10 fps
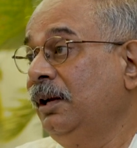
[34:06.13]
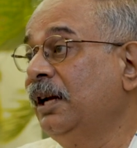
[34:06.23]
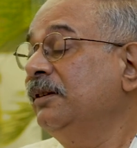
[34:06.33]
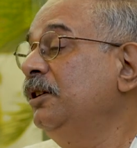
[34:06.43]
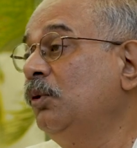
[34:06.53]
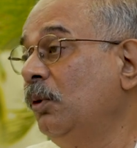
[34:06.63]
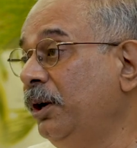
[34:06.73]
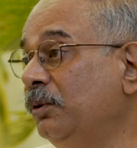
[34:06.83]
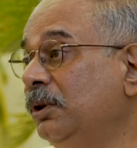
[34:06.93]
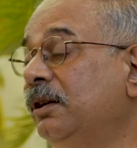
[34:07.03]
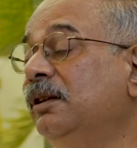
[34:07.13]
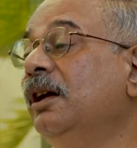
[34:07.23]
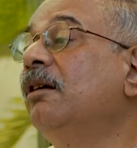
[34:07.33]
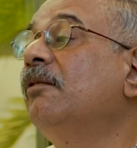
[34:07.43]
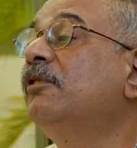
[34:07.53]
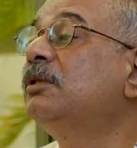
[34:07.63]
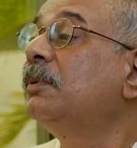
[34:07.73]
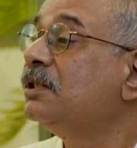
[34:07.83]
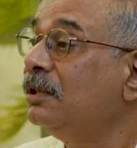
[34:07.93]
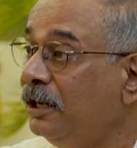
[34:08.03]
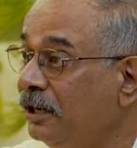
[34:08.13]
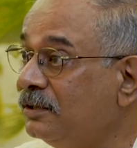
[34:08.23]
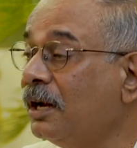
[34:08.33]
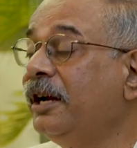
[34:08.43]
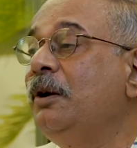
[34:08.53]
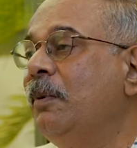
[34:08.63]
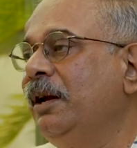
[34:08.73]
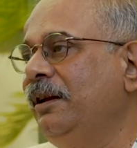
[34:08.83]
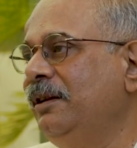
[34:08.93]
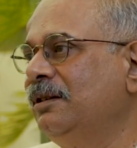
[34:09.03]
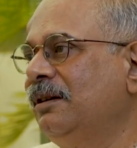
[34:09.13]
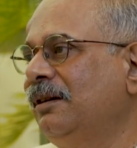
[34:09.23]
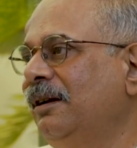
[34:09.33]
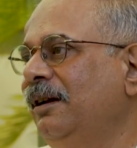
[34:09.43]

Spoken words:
As I told you that they are specially designed by nature.